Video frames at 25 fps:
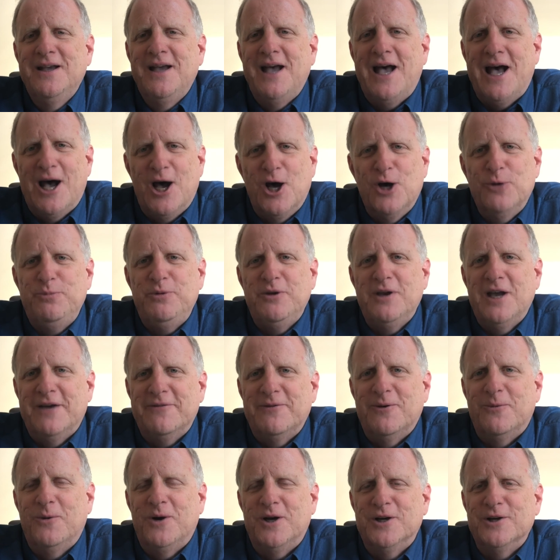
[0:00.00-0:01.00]
I hope you have
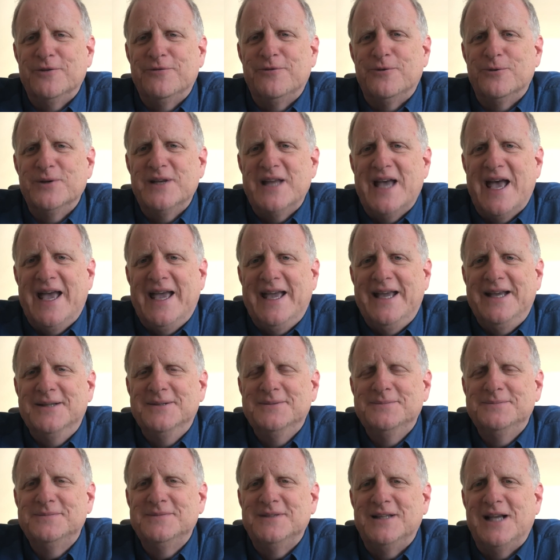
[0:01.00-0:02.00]
a wonderful day.
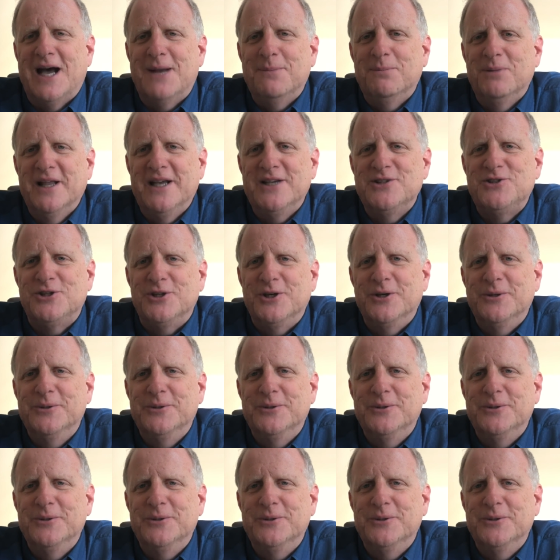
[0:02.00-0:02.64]
God bless you.